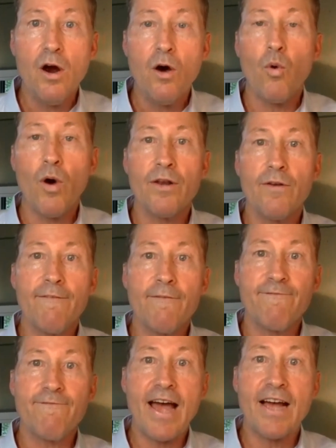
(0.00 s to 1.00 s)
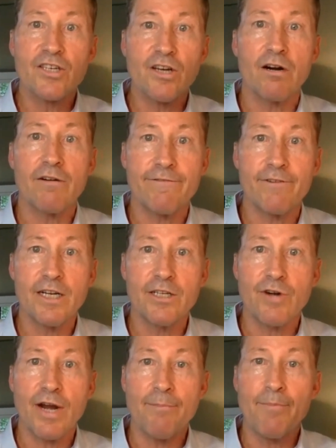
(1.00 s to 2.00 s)
1, facts are our friends,
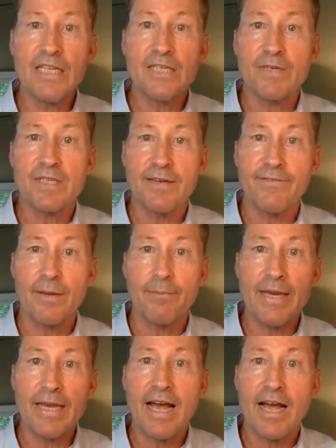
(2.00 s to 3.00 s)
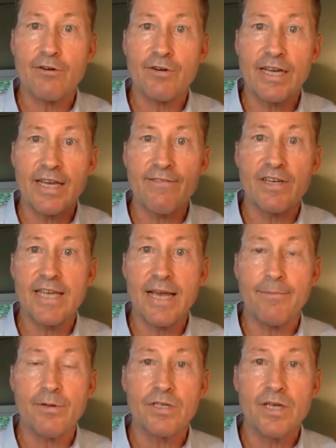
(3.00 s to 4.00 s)
right? Be specific, be concrete, give
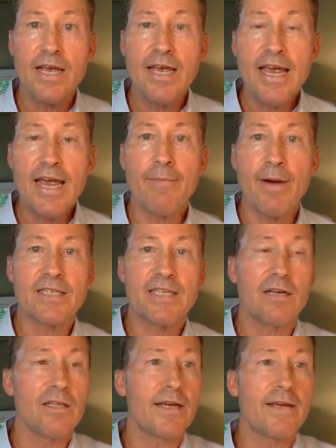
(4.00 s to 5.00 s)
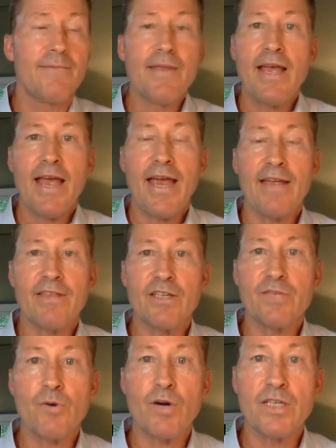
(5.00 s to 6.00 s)
examples. It might sound like, hey, at this
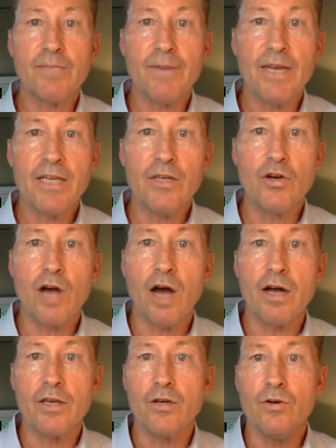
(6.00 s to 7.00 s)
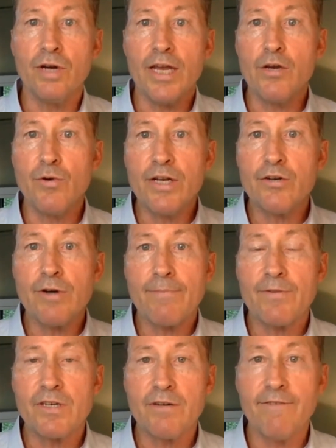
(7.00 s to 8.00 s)
morning's meeting, you
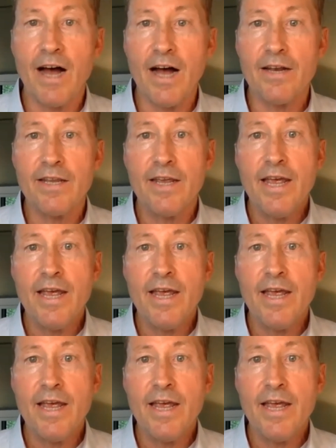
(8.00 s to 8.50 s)
interrupted Devon